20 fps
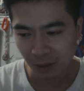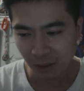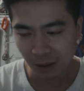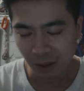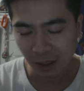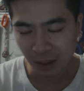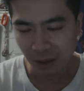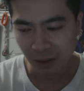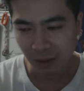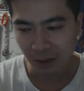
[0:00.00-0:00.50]

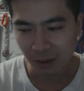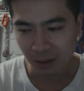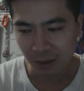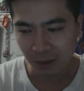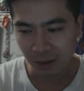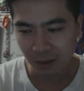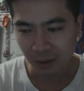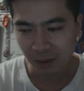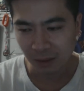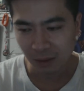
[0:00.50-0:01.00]
Like,
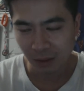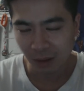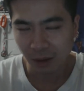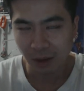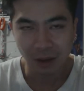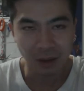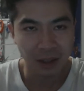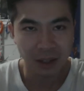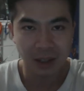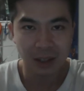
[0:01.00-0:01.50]

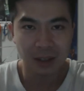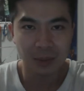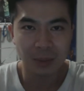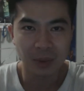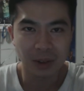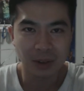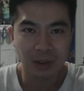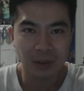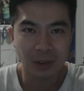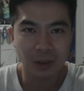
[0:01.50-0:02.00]
oh, Helen
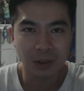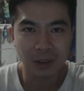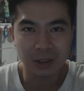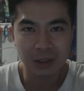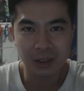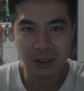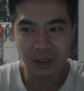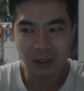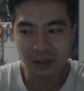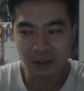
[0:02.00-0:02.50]
Mirren, of
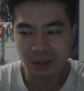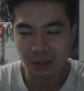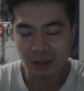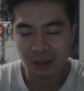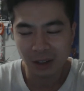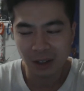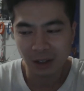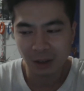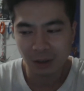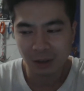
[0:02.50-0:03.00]
course, you
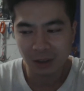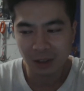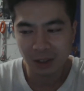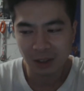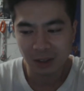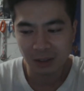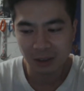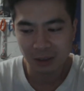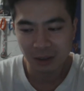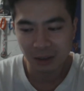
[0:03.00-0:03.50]
know how good
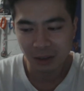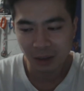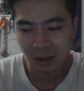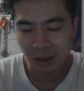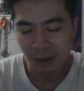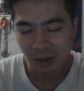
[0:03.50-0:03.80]
she is.